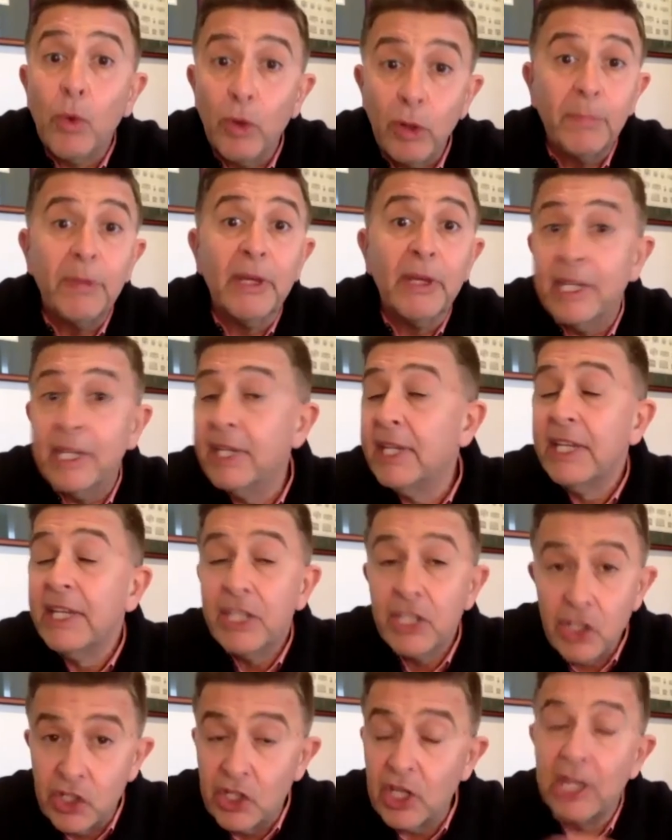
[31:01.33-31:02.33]
be
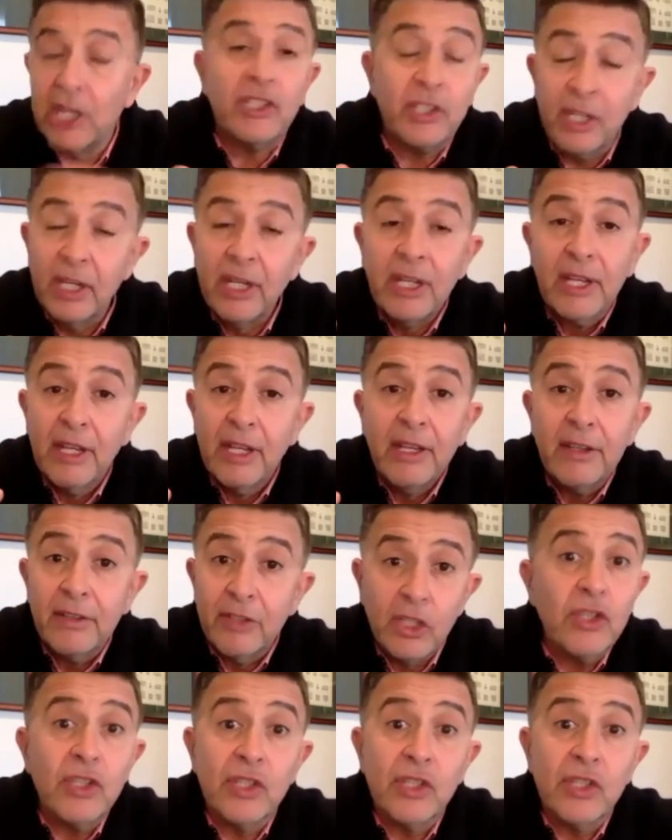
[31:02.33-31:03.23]
just New